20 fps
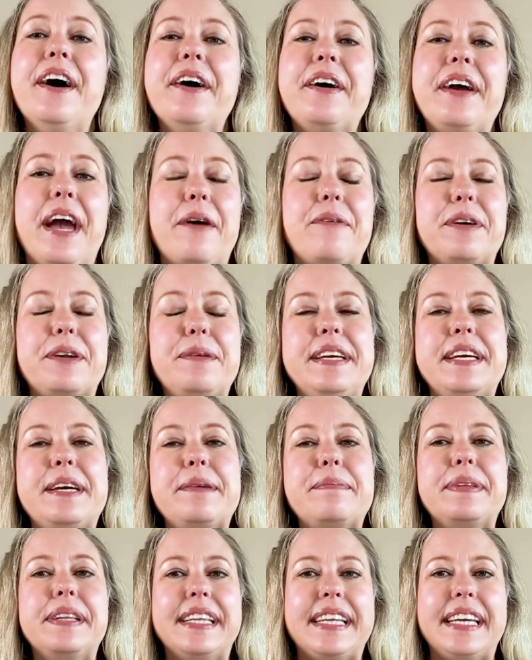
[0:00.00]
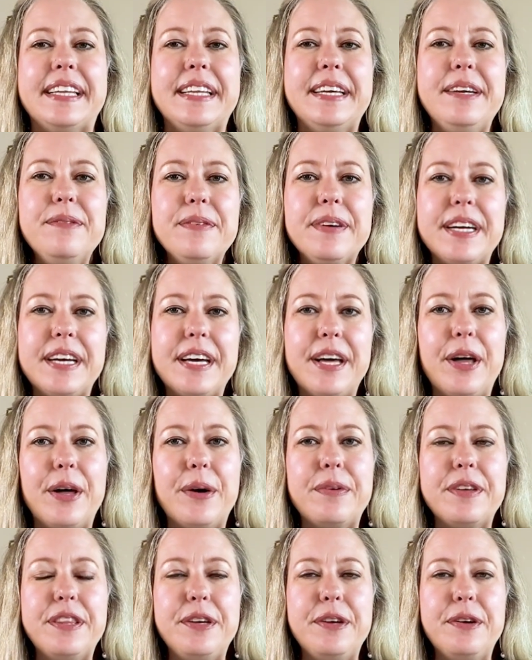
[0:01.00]
Okay, I want to be completely
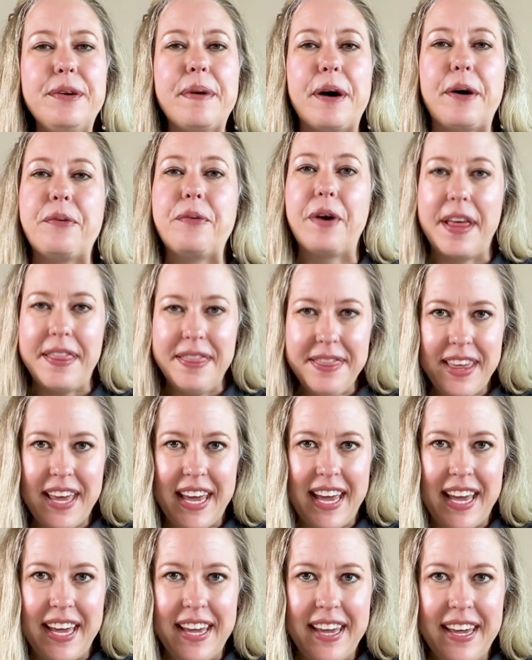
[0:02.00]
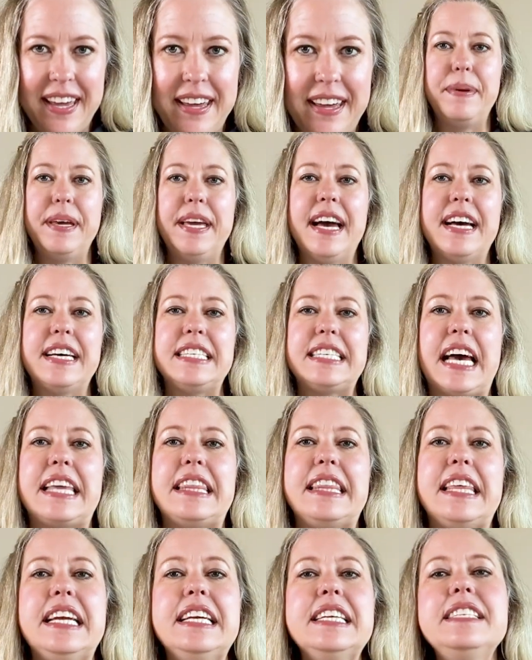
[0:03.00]
real with you about one thing because I
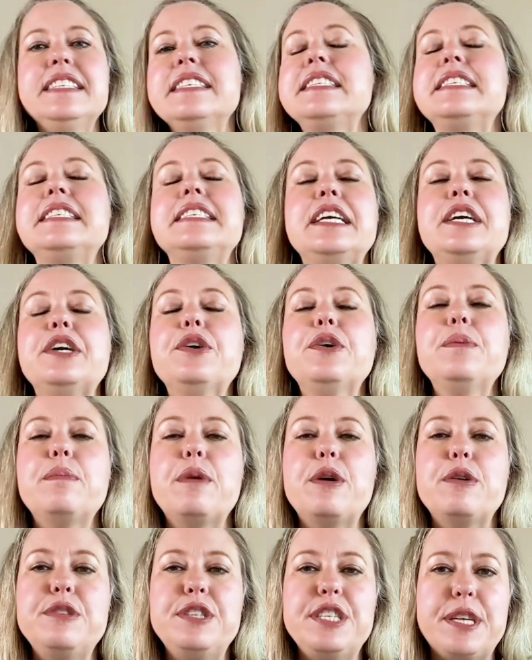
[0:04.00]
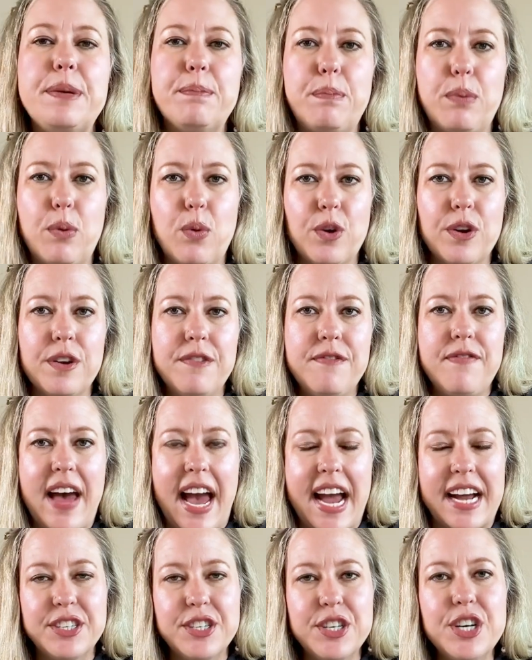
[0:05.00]
think it's the single most important
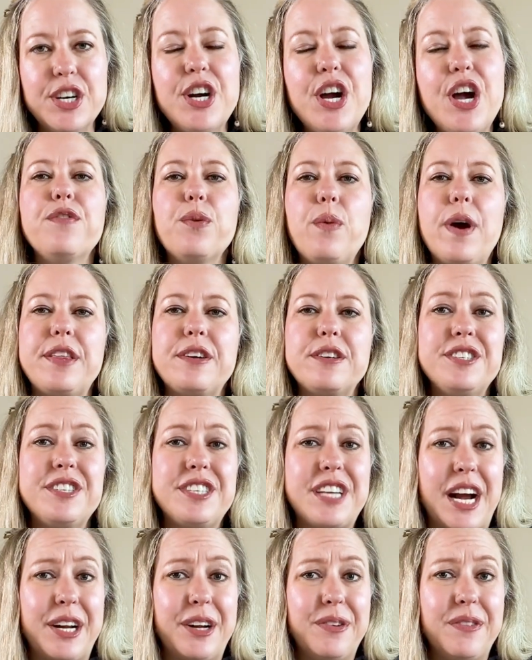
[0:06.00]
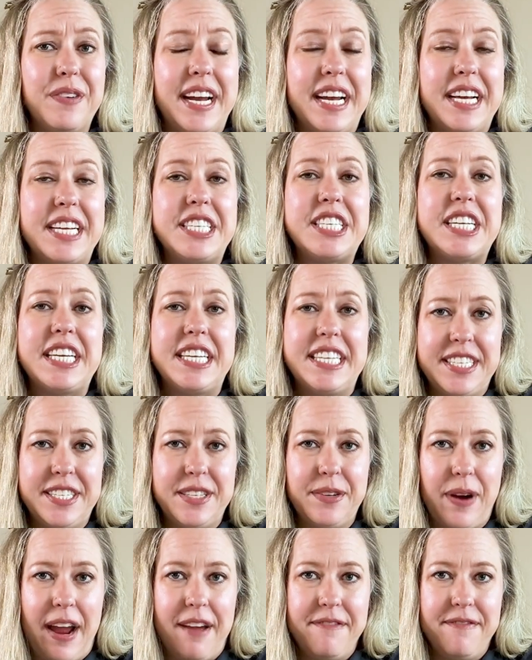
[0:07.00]
factor for whether Steiner Ranch is
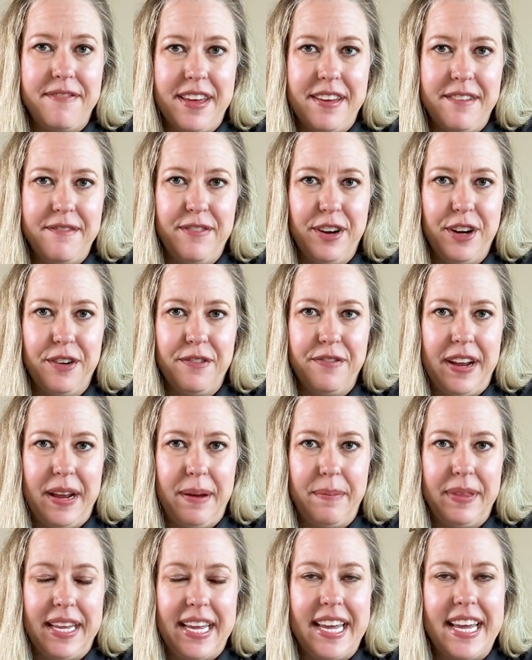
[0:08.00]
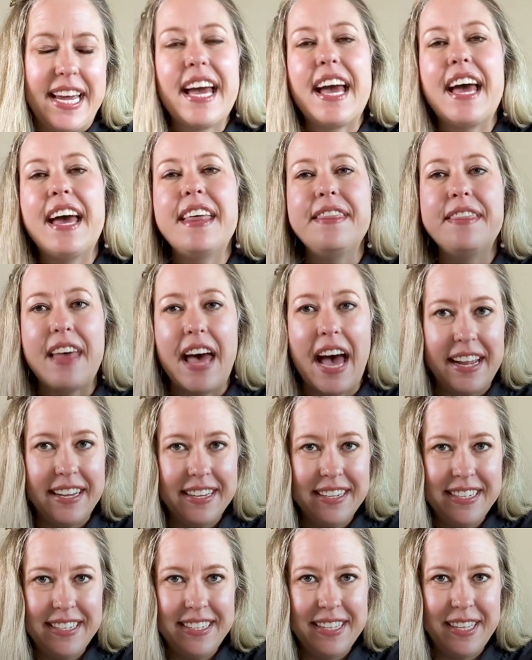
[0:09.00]
the right fit for your family. And that
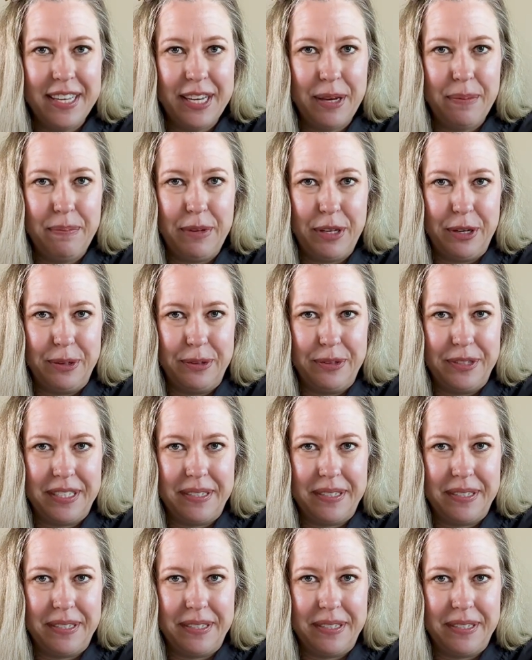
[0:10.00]
is the commute.